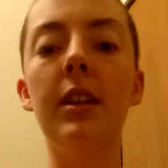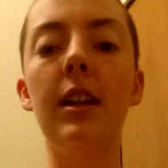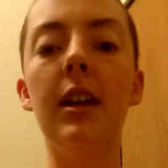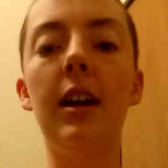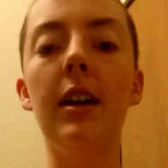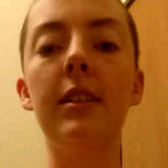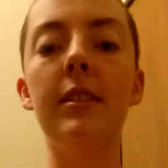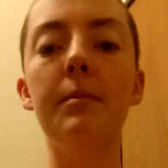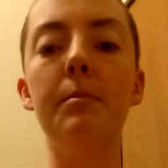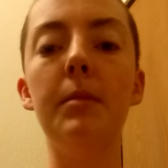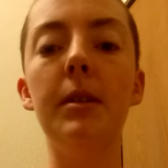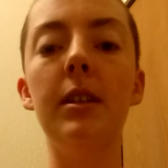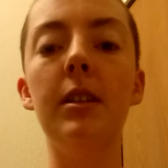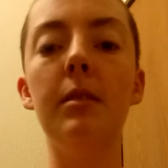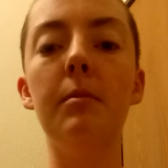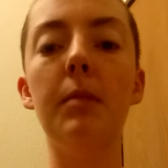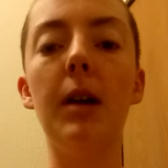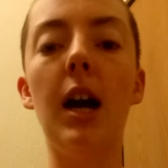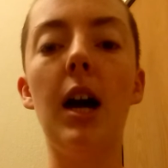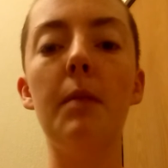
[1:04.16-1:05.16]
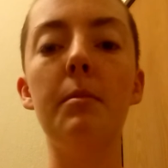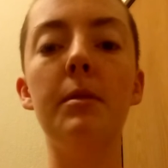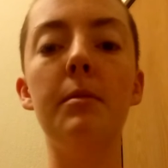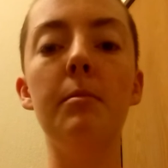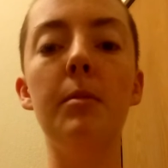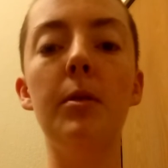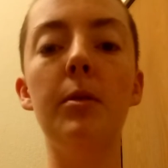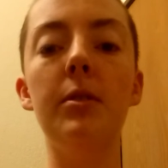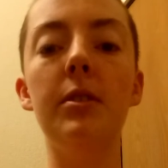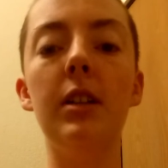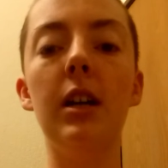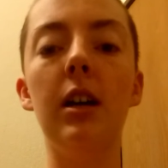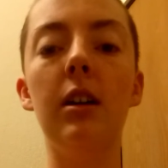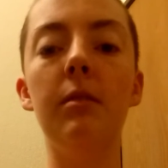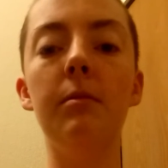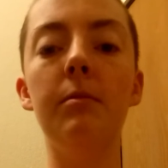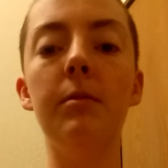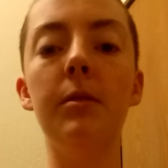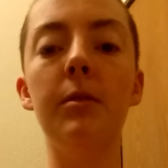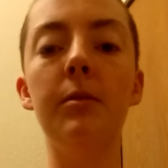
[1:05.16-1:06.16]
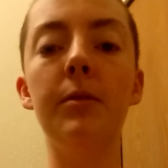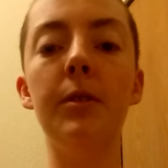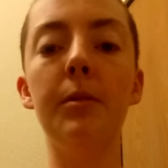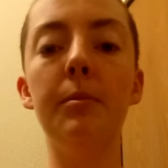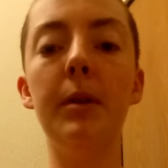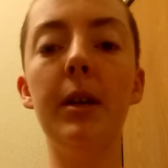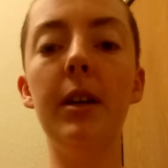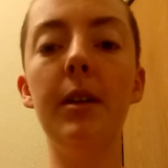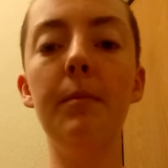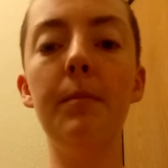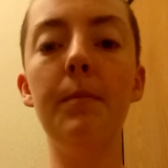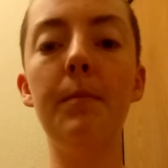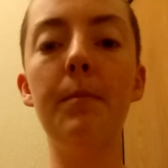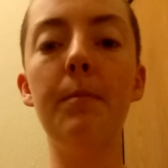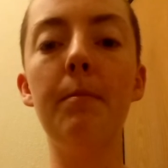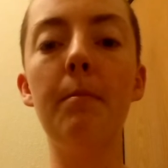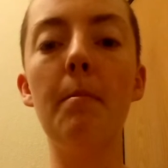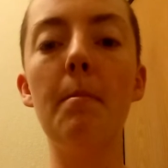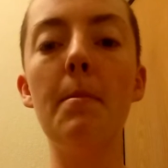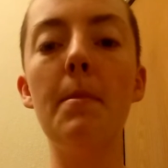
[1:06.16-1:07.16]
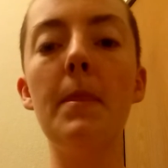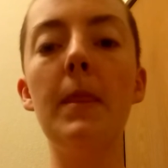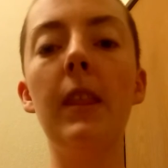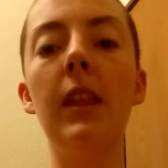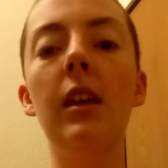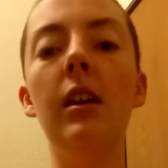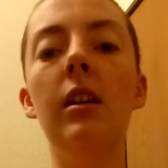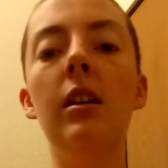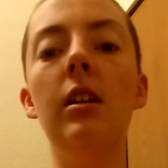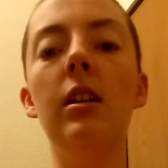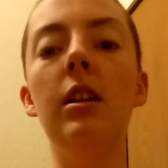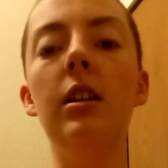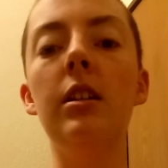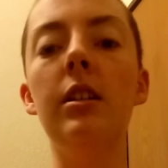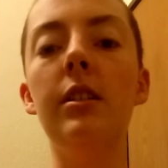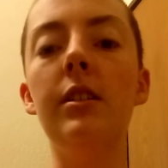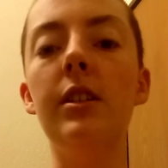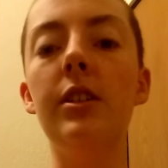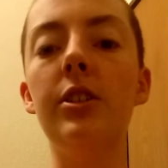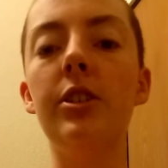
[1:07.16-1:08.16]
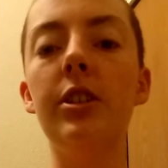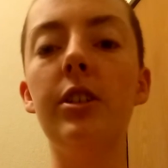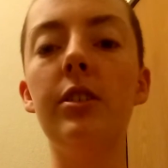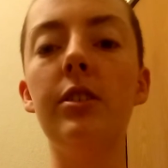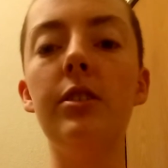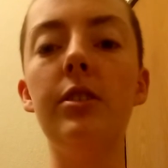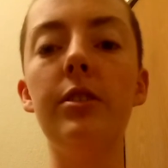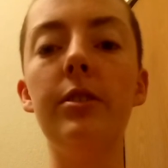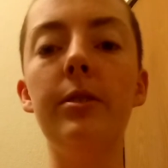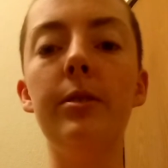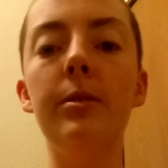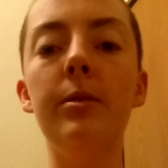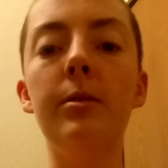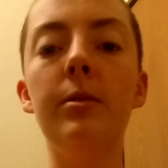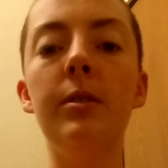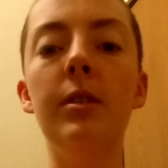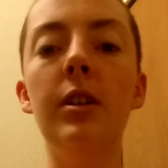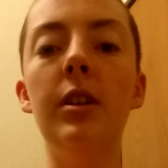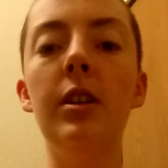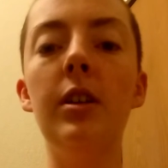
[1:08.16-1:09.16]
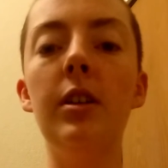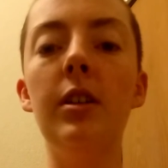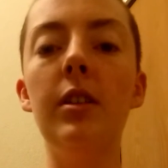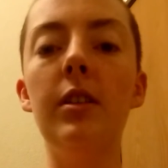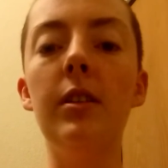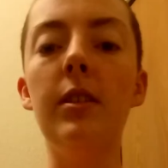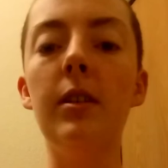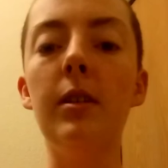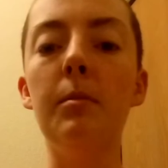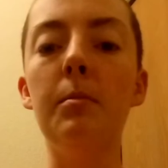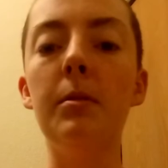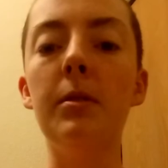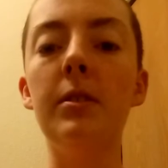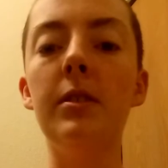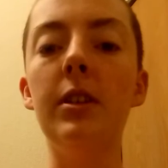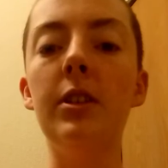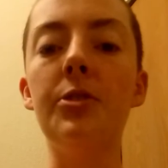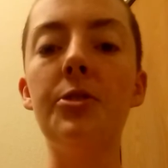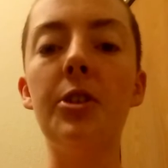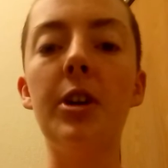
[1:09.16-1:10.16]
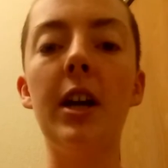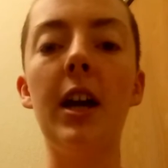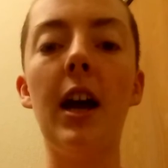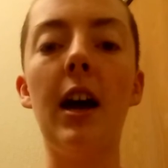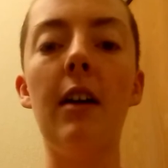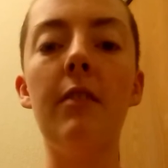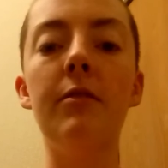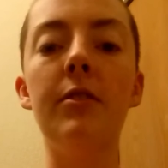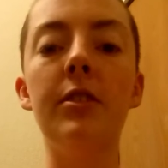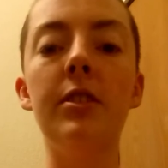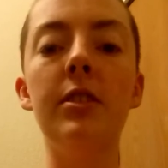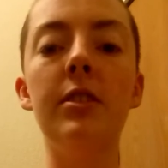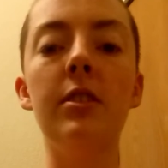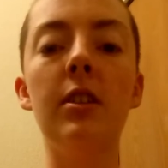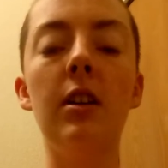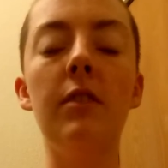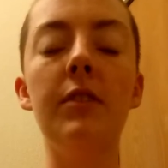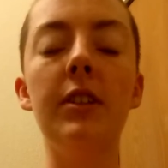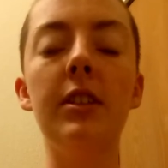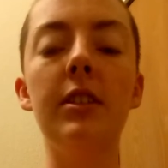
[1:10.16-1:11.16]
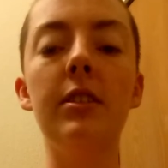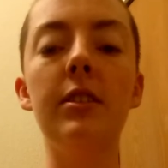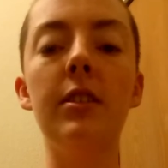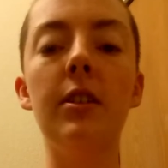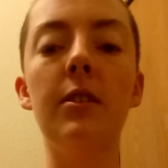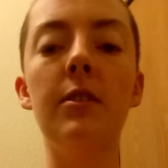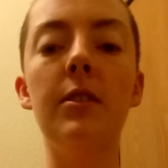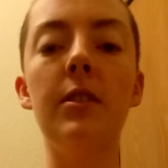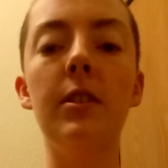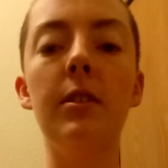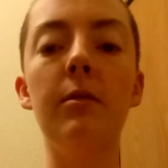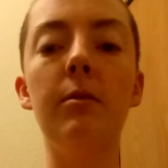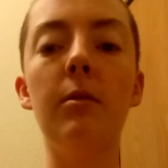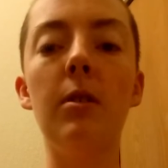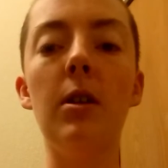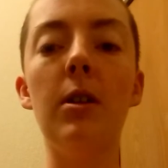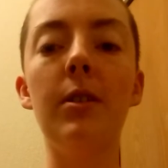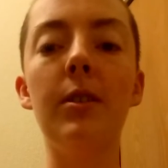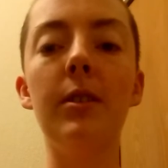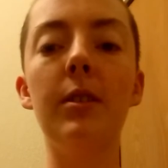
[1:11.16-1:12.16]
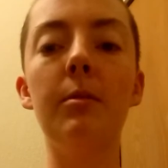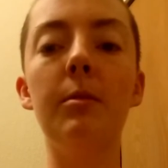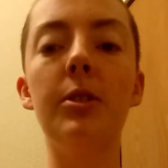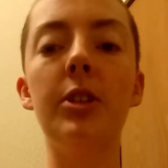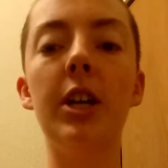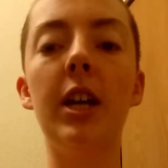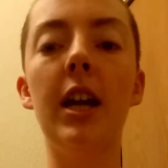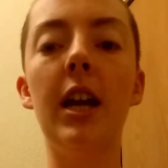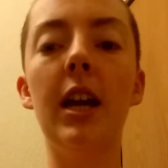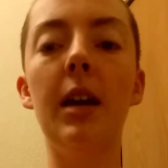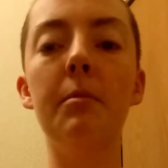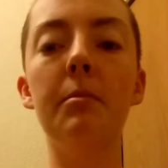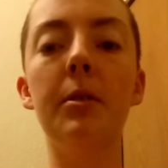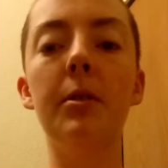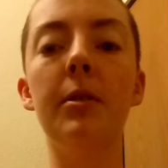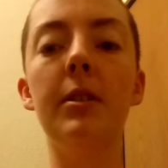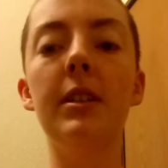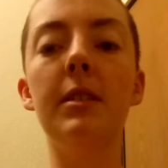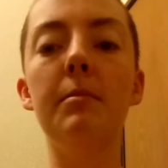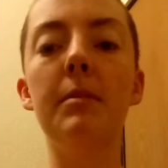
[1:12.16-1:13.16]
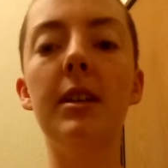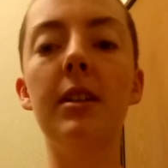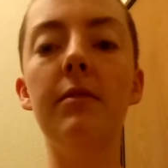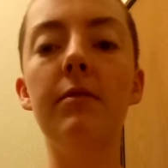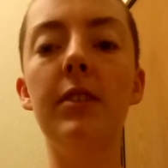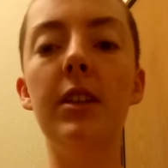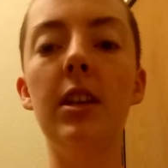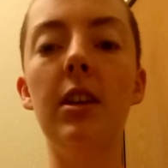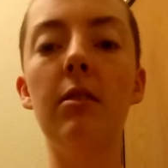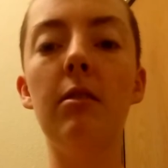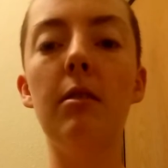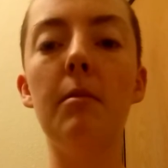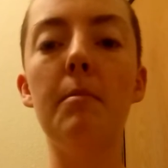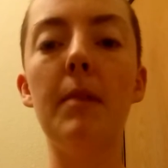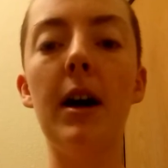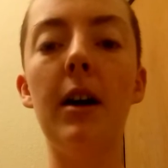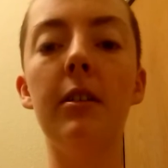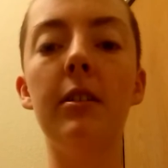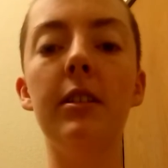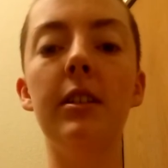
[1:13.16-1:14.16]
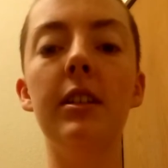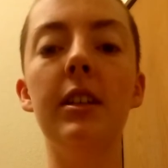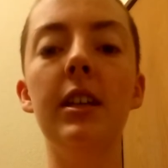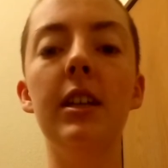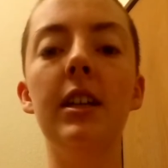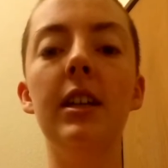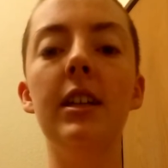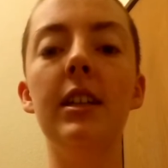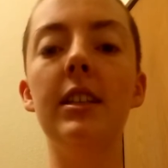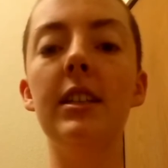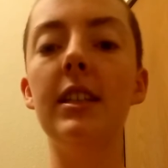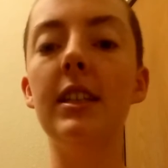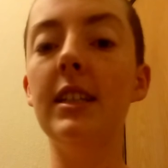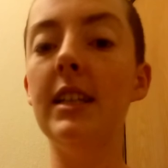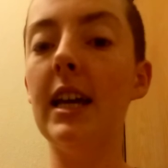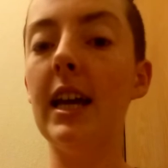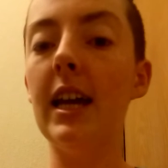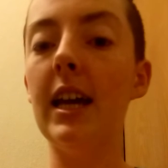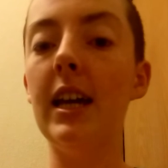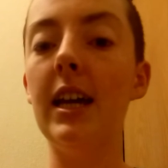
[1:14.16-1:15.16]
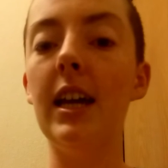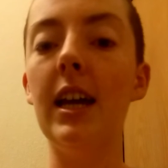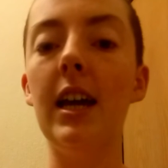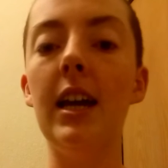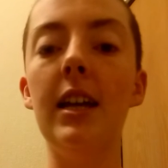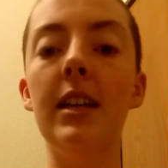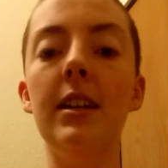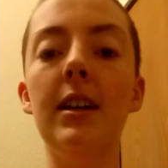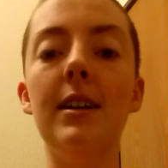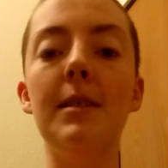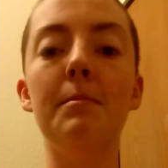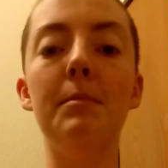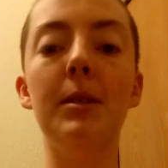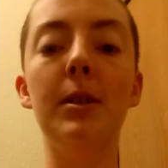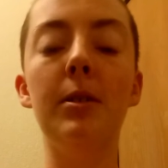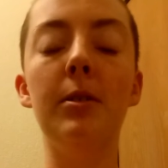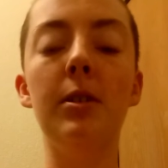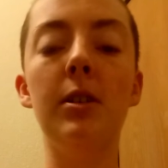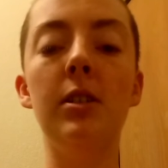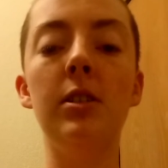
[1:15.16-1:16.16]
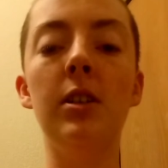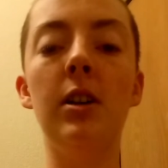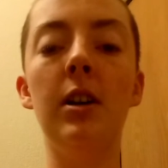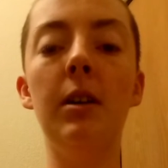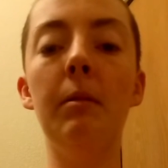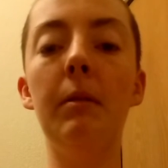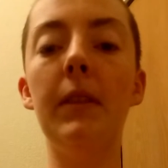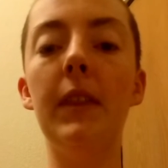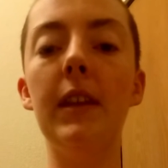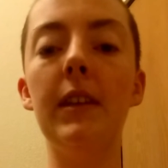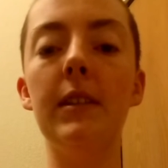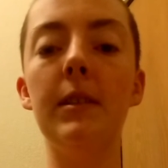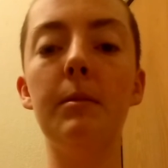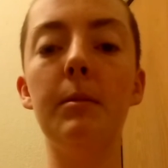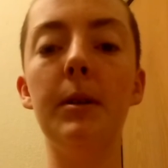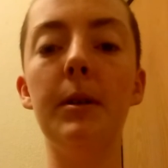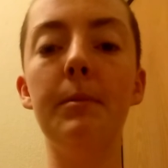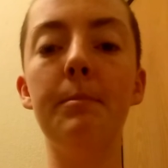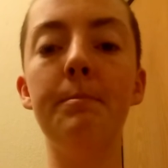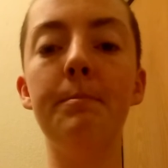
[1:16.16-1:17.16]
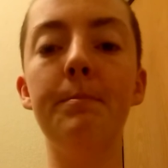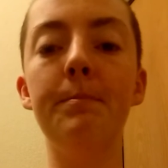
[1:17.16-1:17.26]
that has been perhaps most helpful for me, in addition to the procedure I have for dissolving dissociative walls, which I am going to make a video about today and upload along with this one.